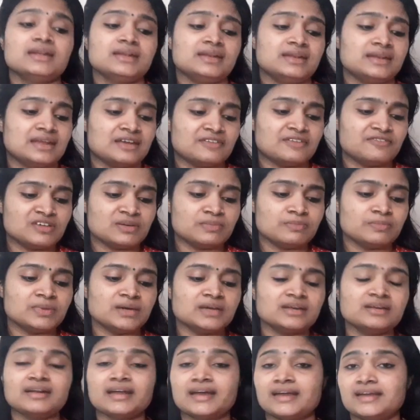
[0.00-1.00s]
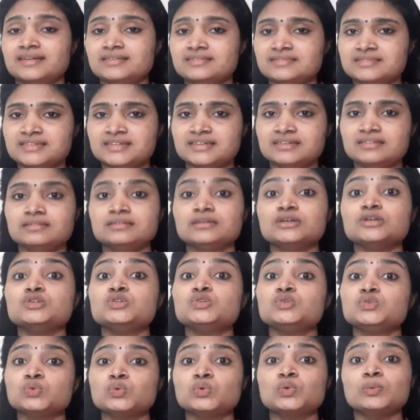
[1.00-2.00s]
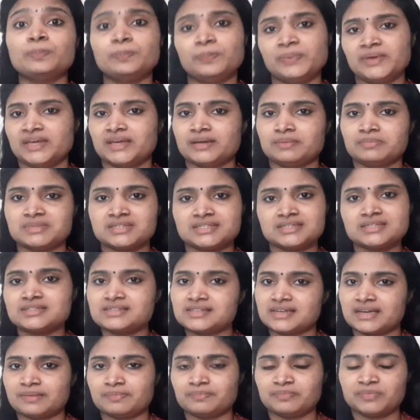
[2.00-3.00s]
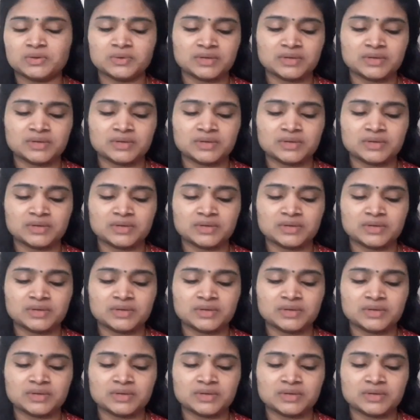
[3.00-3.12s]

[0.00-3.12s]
November 19, 2 p.m. is a time.